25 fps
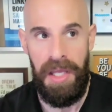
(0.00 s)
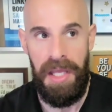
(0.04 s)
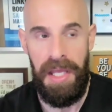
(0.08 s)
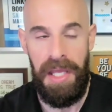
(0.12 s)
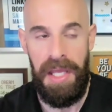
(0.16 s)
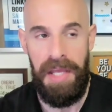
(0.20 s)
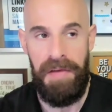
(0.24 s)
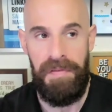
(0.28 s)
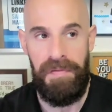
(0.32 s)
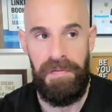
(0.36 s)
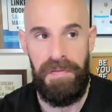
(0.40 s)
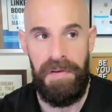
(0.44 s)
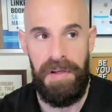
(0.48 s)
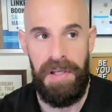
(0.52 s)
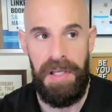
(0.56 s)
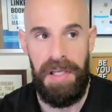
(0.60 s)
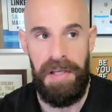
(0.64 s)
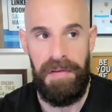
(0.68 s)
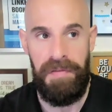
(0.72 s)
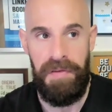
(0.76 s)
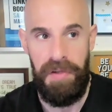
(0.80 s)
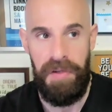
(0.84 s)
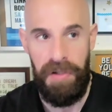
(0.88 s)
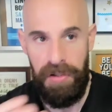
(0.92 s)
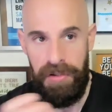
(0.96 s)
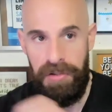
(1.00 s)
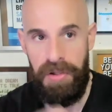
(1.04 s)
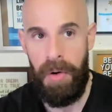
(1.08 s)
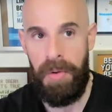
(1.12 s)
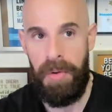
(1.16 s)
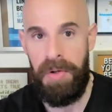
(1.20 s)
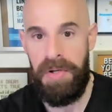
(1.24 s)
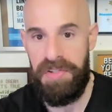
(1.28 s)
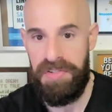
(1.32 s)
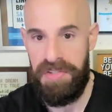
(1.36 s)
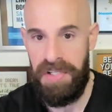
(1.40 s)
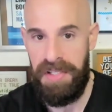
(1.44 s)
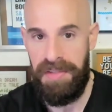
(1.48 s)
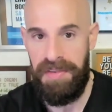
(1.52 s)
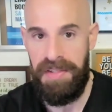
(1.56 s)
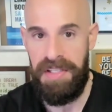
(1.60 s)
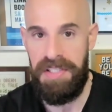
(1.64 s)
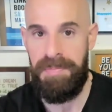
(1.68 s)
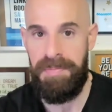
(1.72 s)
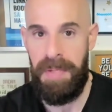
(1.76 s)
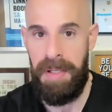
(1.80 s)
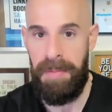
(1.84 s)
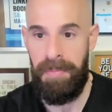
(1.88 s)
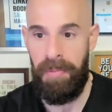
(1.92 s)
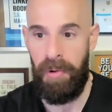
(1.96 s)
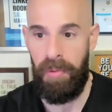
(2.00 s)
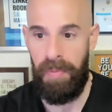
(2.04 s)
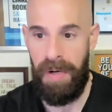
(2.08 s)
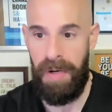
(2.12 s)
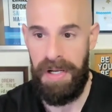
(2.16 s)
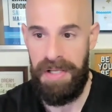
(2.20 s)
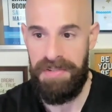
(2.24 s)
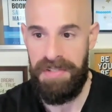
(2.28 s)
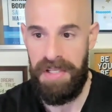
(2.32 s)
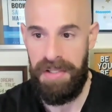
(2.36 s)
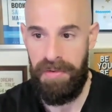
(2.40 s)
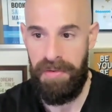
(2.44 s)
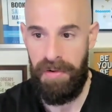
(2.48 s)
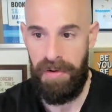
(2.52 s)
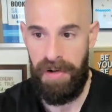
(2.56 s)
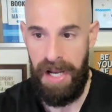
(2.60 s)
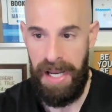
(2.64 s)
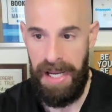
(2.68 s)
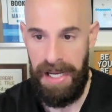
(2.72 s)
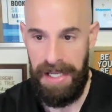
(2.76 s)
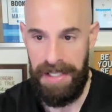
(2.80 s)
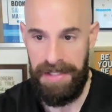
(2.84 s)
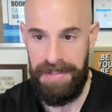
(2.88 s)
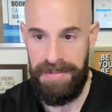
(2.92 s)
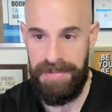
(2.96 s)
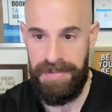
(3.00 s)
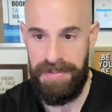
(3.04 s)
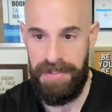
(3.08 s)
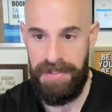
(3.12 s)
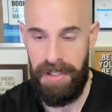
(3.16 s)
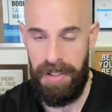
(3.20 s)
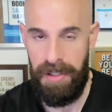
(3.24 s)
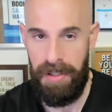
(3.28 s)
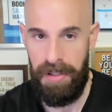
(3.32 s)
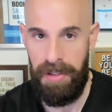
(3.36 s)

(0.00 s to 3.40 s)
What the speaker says: If you're noticing these people raising their hands,